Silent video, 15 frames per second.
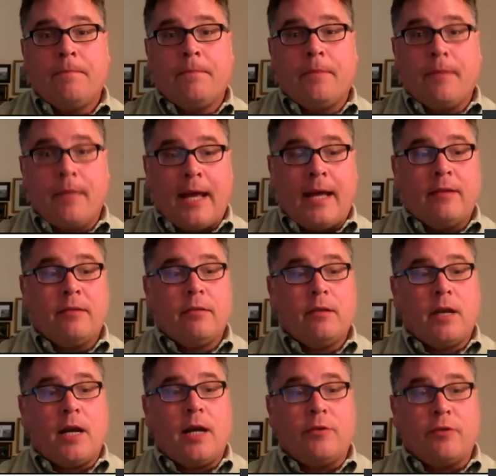that
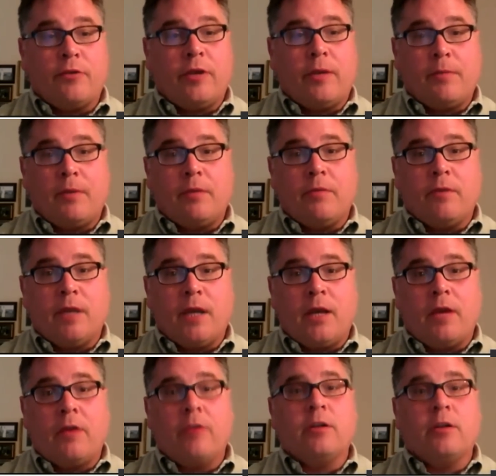contraceptive
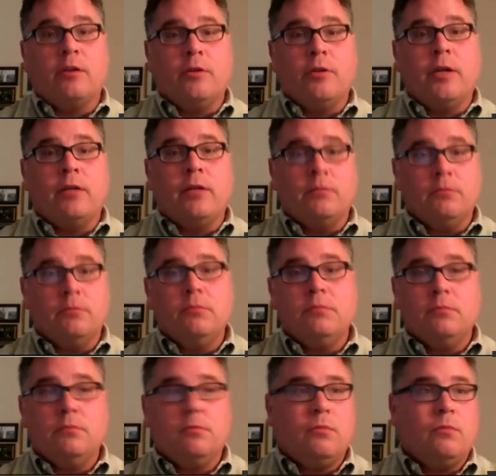care, including
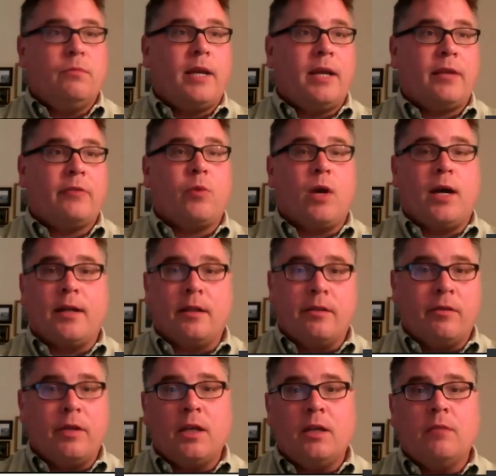X, Y, and
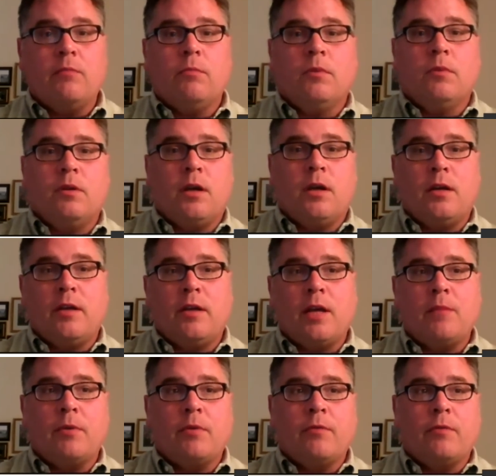Z
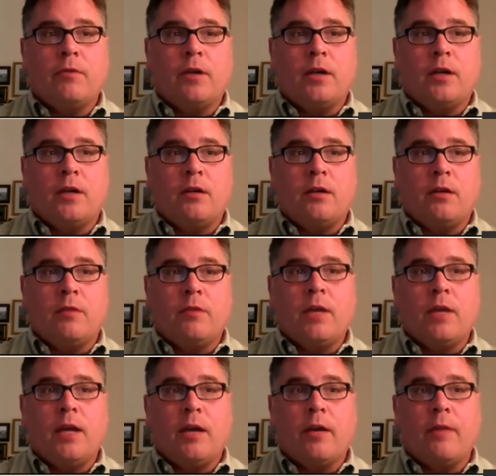type of
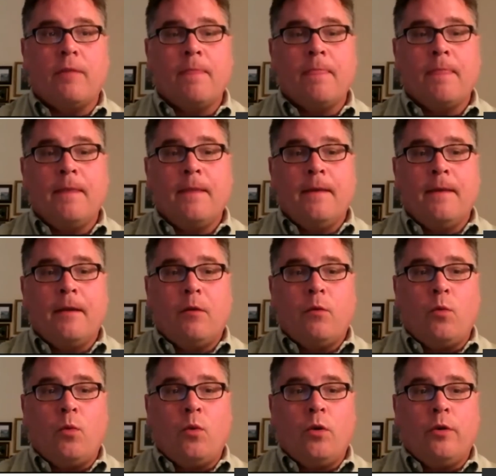care,
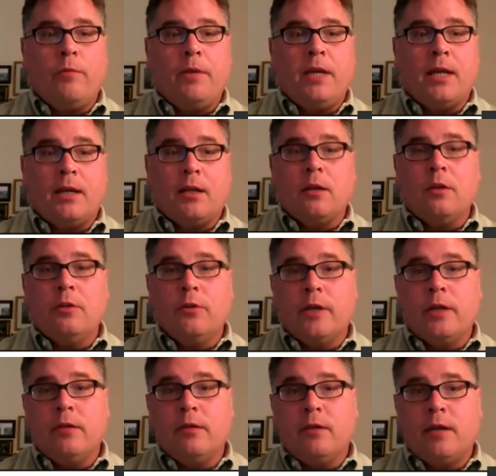would be
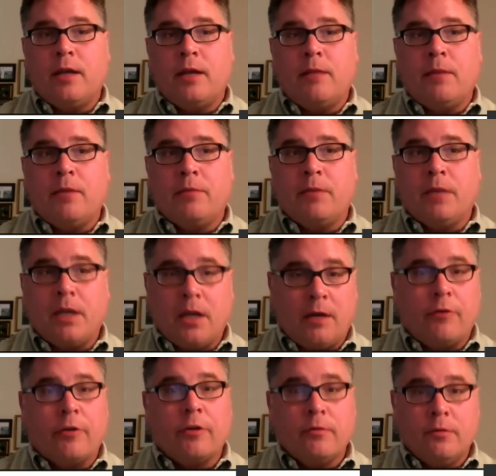included and must be
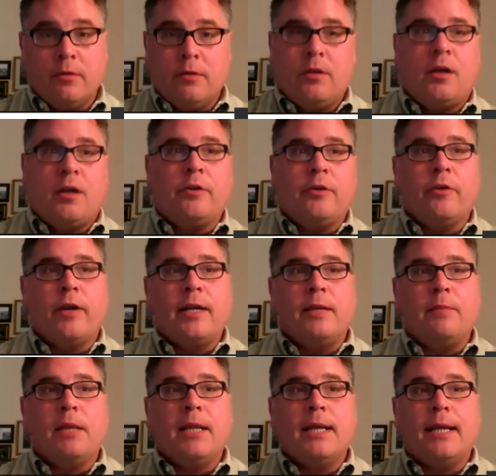covered under any
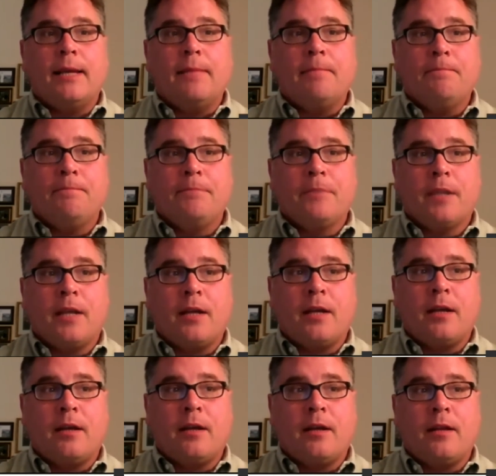plan,
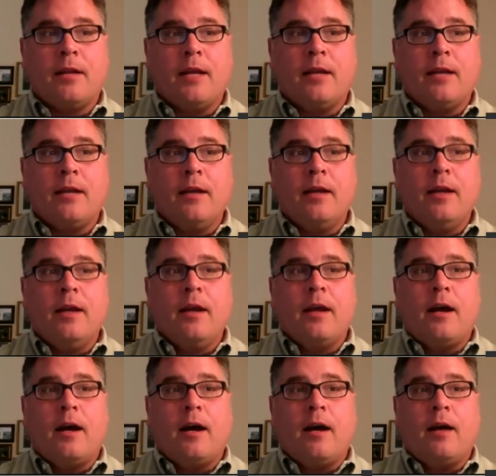then
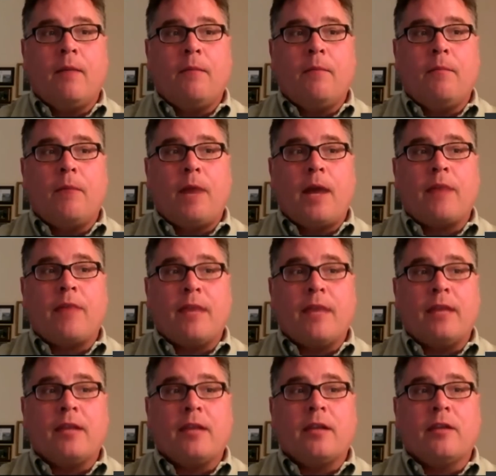I
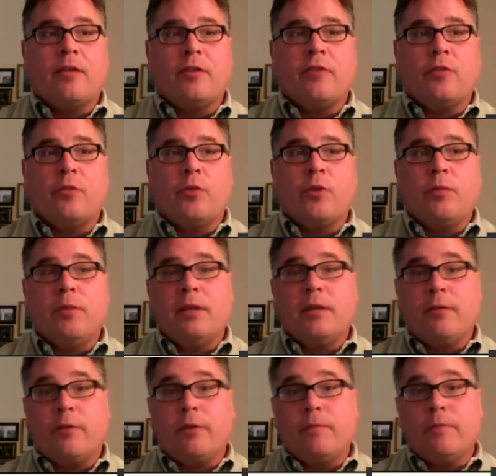think the decision would have been
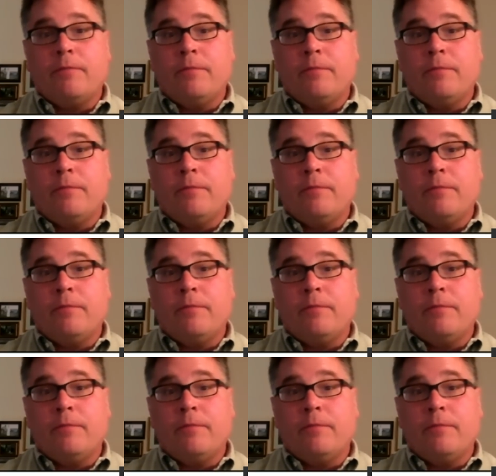different,